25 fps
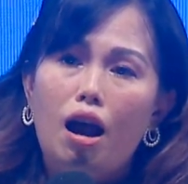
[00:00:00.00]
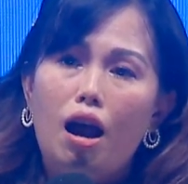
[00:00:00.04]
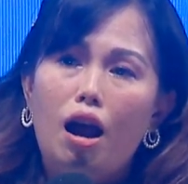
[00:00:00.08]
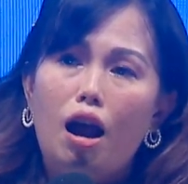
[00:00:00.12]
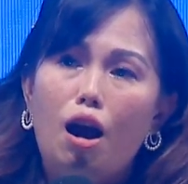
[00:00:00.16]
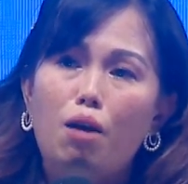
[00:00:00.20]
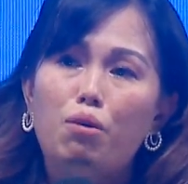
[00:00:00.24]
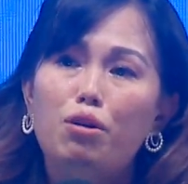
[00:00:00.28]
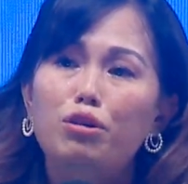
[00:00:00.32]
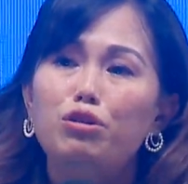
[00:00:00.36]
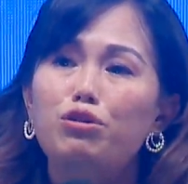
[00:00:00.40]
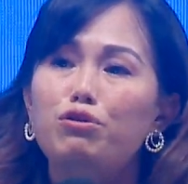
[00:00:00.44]

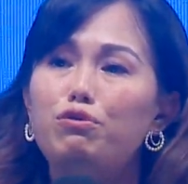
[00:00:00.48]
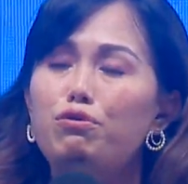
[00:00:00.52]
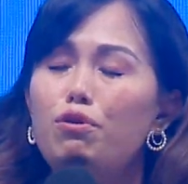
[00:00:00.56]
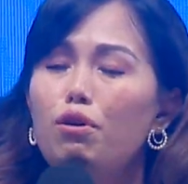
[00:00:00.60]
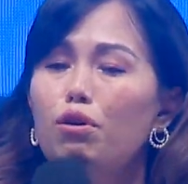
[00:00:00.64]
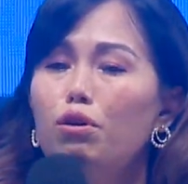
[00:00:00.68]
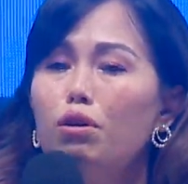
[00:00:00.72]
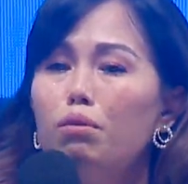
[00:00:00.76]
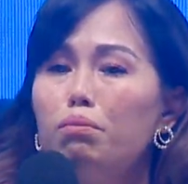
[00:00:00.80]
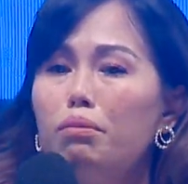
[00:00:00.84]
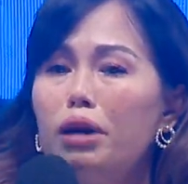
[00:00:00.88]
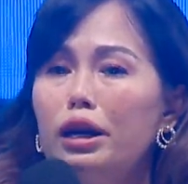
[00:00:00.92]
I want to
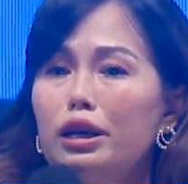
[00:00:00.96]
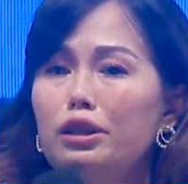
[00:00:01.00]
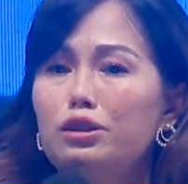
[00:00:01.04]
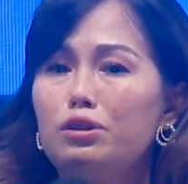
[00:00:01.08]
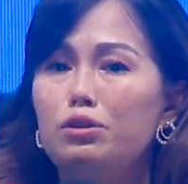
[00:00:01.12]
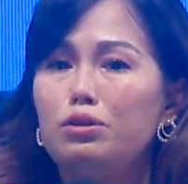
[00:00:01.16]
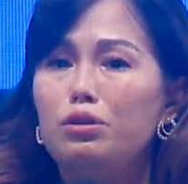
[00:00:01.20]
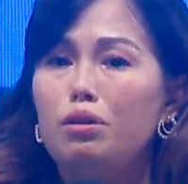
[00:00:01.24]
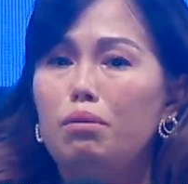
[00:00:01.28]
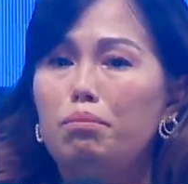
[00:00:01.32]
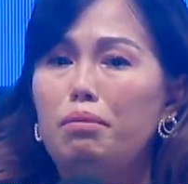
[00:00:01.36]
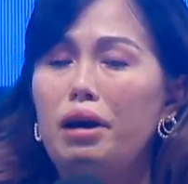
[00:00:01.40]
follow
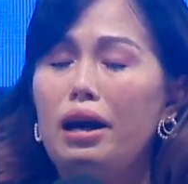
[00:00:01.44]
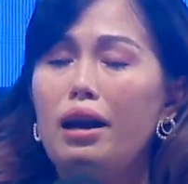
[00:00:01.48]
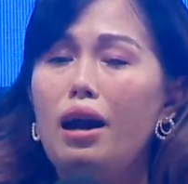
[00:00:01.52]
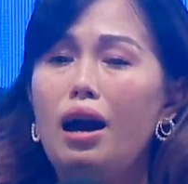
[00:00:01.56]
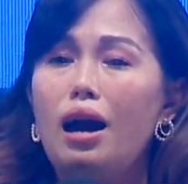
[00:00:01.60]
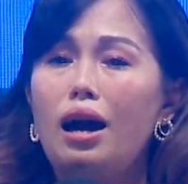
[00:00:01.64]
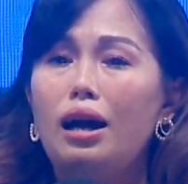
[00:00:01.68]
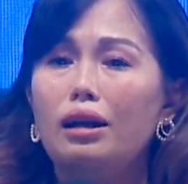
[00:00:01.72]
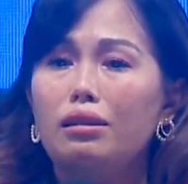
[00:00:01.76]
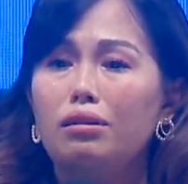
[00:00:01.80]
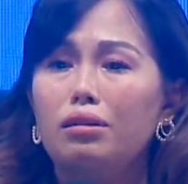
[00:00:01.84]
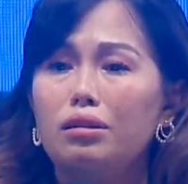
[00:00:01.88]
my
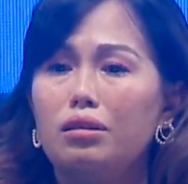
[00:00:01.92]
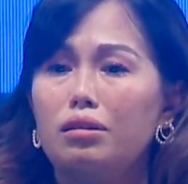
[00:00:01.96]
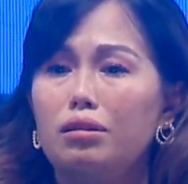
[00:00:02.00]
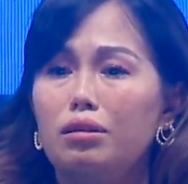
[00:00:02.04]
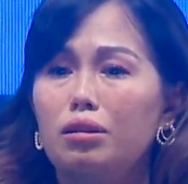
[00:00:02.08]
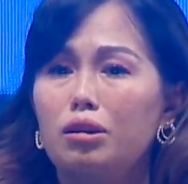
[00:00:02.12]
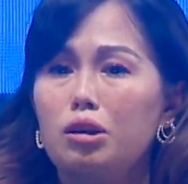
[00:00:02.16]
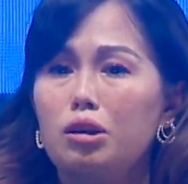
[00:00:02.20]
heart.